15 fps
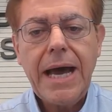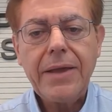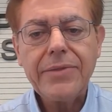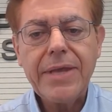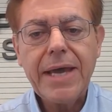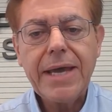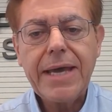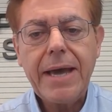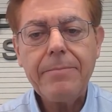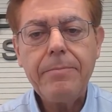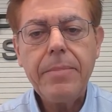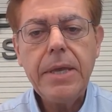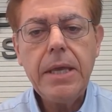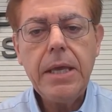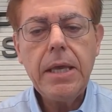and then
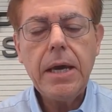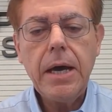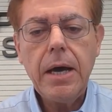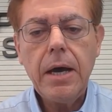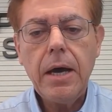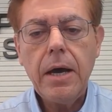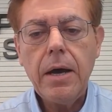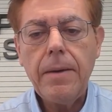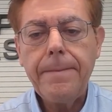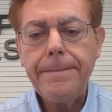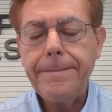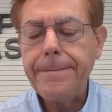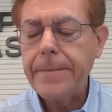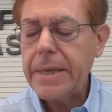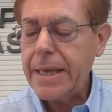can be,
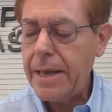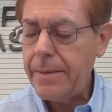um,